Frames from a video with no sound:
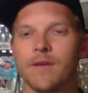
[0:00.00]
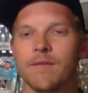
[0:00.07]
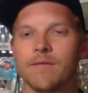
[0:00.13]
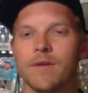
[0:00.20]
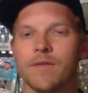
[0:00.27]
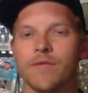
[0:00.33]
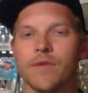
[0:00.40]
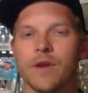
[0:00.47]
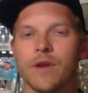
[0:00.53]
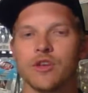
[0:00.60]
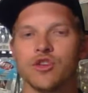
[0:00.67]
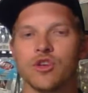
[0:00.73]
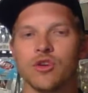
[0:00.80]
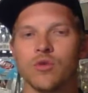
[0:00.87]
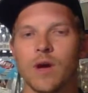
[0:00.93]
Feel free
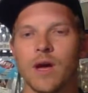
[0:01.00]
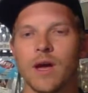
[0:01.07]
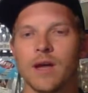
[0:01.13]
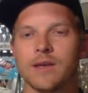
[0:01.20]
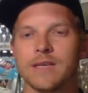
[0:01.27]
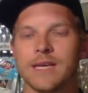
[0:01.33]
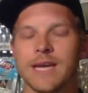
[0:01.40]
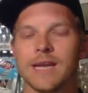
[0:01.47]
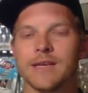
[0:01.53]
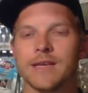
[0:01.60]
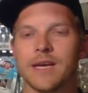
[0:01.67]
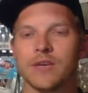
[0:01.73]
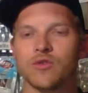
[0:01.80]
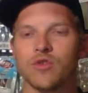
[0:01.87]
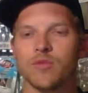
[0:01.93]
to uh, to get in
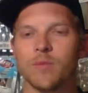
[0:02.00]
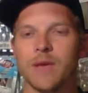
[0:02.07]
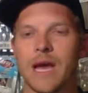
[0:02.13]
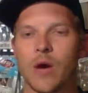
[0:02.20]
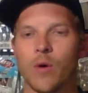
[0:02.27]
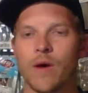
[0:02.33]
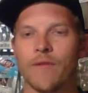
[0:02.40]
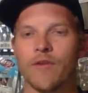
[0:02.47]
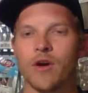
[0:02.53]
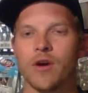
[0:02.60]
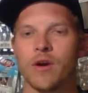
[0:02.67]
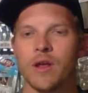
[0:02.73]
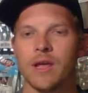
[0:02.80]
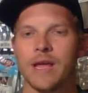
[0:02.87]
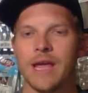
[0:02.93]
touch with me. However,
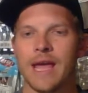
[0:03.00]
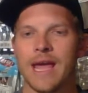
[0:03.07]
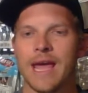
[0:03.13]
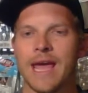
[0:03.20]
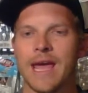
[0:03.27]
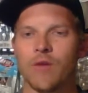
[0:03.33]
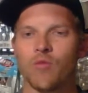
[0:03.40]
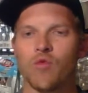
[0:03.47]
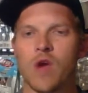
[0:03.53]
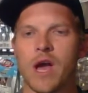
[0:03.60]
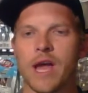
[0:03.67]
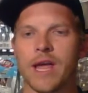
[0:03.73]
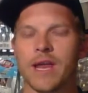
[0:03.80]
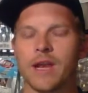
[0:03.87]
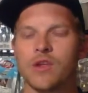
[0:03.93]
and
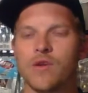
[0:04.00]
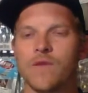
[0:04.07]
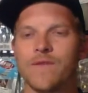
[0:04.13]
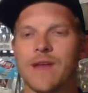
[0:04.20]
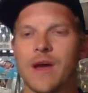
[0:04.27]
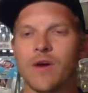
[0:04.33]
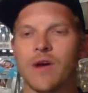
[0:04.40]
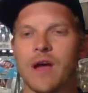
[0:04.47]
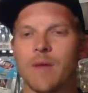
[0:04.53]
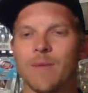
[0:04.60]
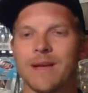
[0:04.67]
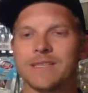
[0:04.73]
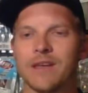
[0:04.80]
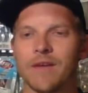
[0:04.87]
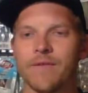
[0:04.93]
Ryan, you've now got my
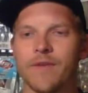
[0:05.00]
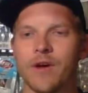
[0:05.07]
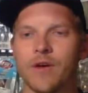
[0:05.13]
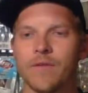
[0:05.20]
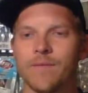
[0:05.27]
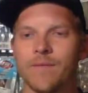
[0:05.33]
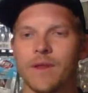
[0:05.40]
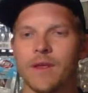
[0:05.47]
cell phone.